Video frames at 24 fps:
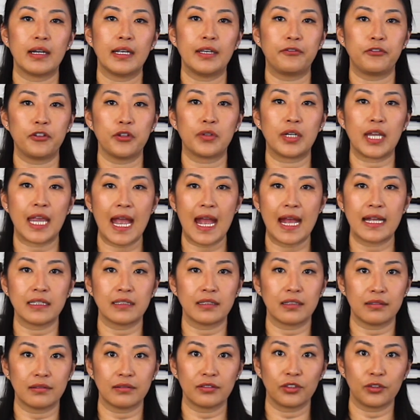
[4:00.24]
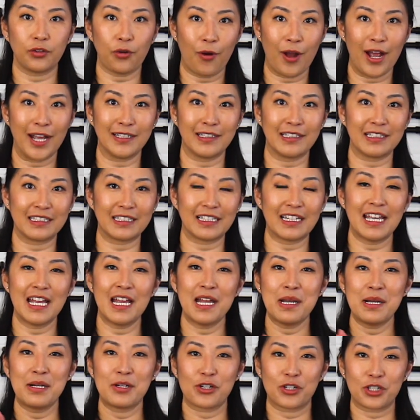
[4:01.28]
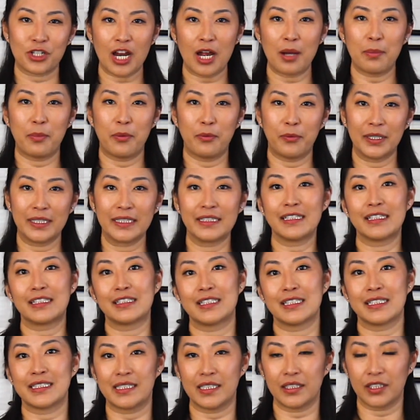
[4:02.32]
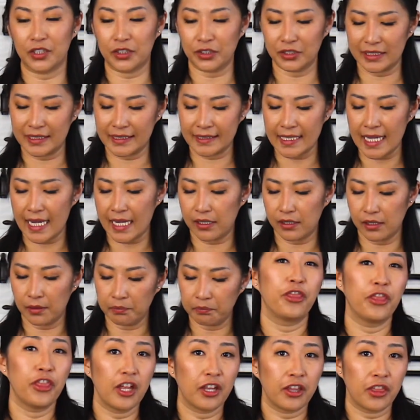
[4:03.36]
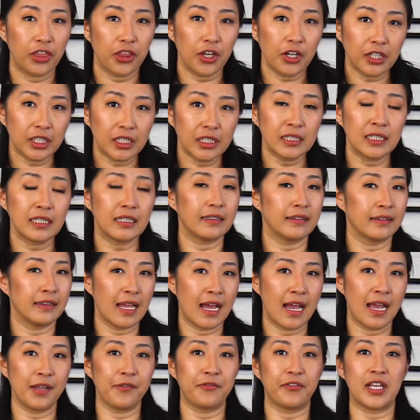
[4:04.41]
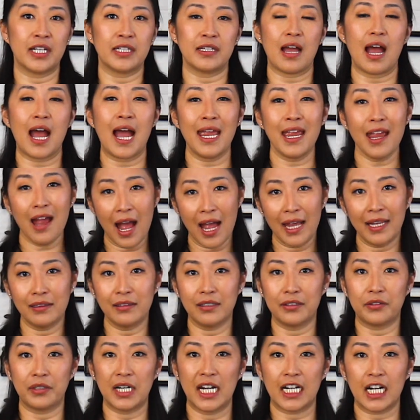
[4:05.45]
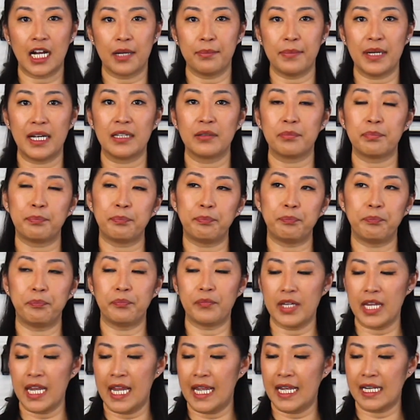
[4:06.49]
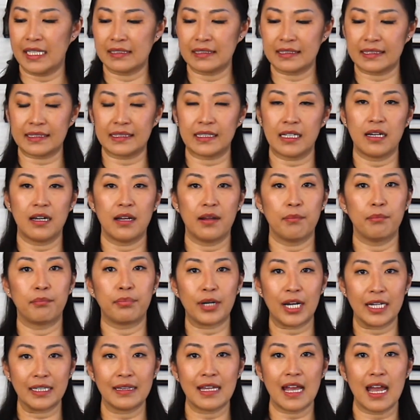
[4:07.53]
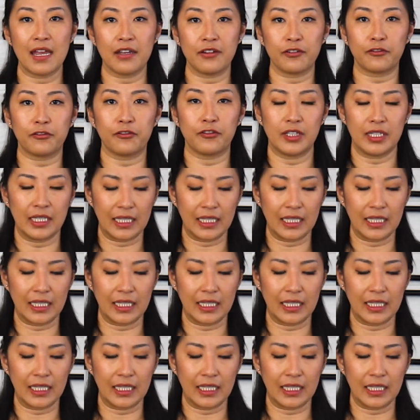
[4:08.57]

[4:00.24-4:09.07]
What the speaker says: If you can, go ahead and shop when there is a good sale. The third knife that I highly recommend is bread knife.